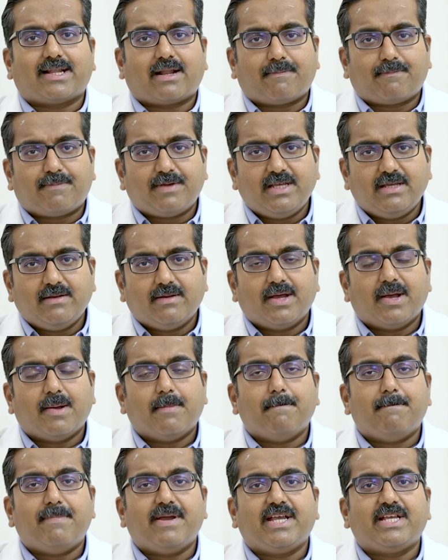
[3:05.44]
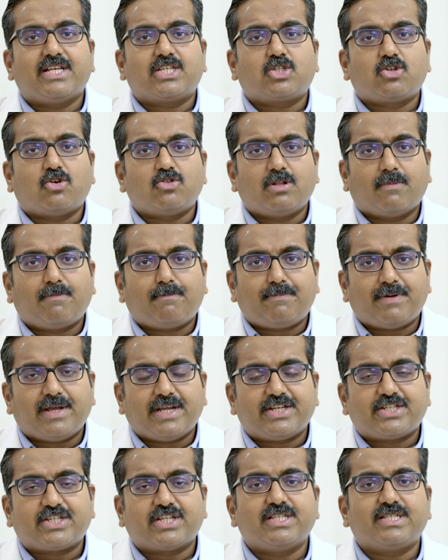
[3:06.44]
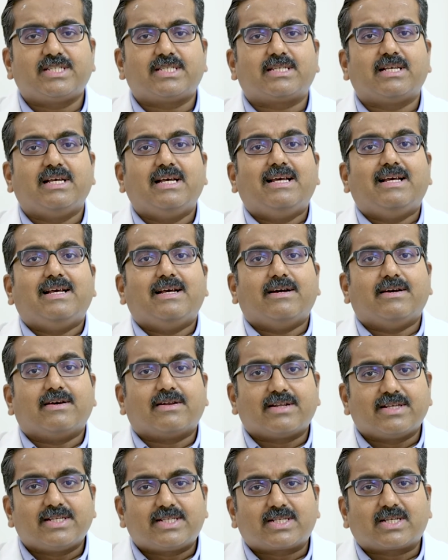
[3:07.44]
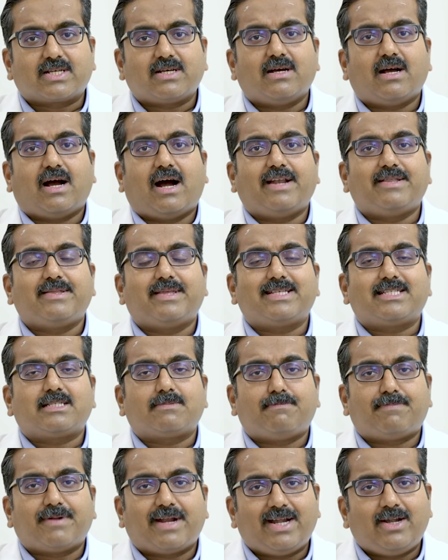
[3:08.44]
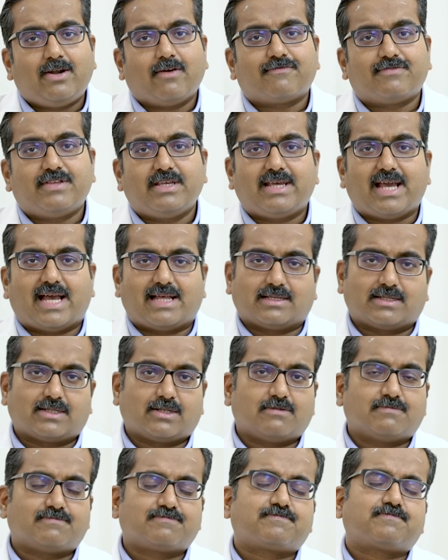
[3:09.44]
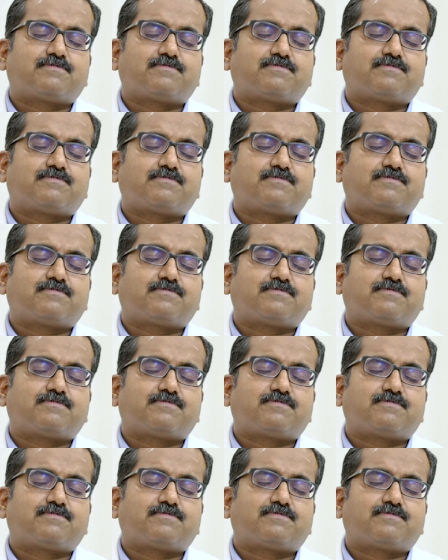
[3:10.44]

therapy based on the patient's risk and the spread of the cancer.